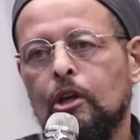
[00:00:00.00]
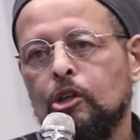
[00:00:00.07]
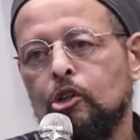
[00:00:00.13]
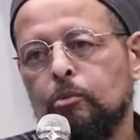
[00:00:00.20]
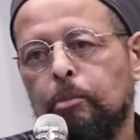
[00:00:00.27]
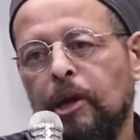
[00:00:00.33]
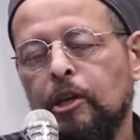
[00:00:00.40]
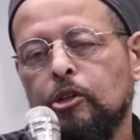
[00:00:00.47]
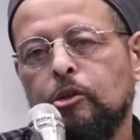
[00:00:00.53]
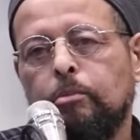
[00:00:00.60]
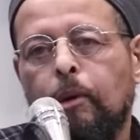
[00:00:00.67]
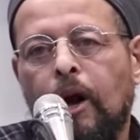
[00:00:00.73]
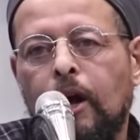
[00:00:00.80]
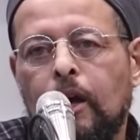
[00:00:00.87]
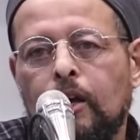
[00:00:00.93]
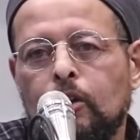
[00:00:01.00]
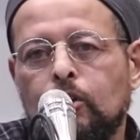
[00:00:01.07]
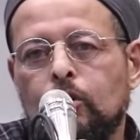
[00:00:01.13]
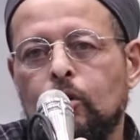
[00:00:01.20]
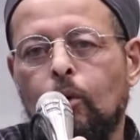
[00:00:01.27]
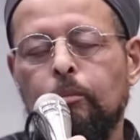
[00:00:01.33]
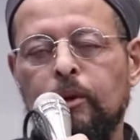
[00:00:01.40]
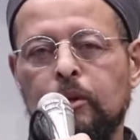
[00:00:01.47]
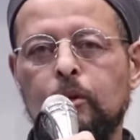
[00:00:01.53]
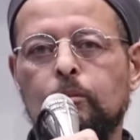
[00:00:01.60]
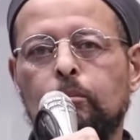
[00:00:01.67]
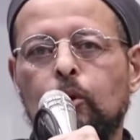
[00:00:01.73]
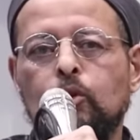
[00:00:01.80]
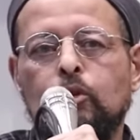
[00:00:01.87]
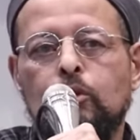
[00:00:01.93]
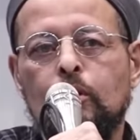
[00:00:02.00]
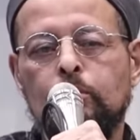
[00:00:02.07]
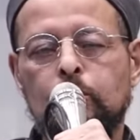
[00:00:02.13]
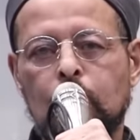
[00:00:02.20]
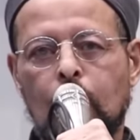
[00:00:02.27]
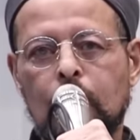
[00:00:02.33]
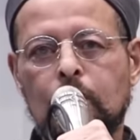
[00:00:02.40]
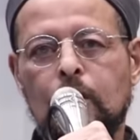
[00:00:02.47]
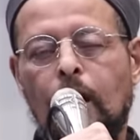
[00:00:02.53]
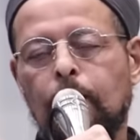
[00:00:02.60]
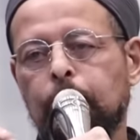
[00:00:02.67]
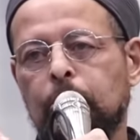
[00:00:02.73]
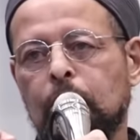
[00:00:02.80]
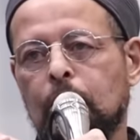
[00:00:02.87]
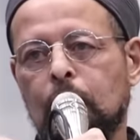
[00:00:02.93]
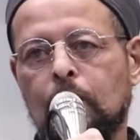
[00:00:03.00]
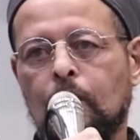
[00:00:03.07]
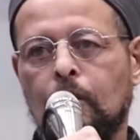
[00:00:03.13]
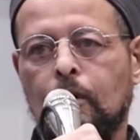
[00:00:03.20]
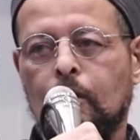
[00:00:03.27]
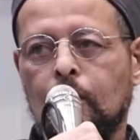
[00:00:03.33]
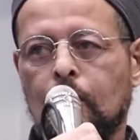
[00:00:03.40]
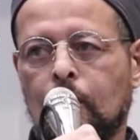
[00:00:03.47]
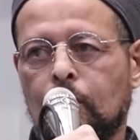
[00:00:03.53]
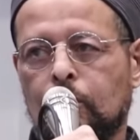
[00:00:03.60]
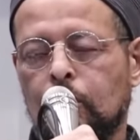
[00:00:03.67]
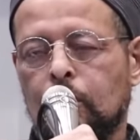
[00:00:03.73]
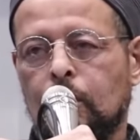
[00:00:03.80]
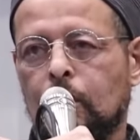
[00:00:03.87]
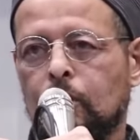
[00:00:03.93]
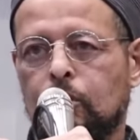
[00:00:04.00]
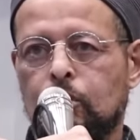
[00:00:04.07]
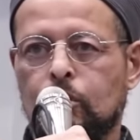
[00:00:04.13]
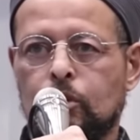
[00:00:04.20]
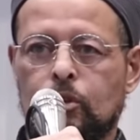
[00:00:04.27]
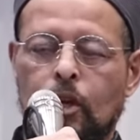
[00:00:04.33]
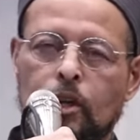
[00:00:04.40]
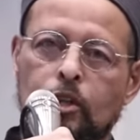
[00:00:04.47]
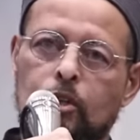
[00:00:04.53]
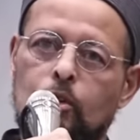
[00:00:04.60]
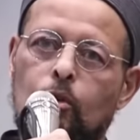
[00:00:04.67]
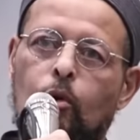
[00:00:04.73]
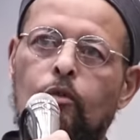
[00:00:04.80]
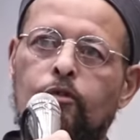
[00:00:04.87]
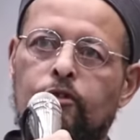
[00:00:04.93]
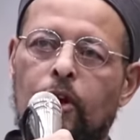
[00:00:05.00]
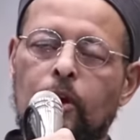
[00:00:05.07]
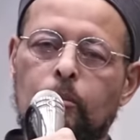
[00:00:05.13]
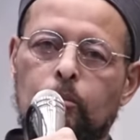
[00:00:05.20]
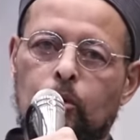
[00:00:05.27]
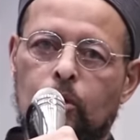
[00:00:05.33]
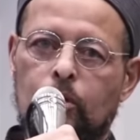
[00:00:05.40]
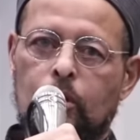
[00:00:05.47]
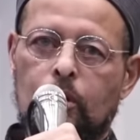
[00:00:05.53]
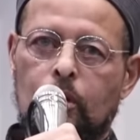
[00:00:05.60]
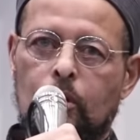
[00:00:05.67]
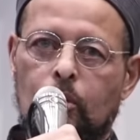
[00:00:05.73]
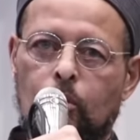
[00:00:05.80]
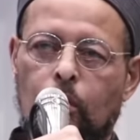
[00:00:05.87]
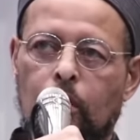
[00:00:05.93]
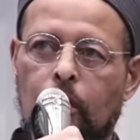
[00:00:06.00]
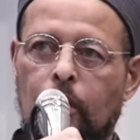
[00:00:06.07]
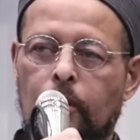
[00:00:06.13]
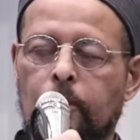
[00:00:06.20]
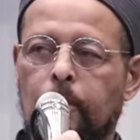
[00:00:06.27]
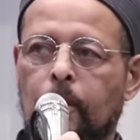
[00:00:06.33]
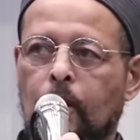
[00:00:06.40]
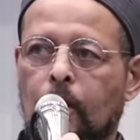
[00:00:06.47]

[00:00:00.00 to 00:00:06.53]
Is based by so many Muslims adopting the intersectional framework, where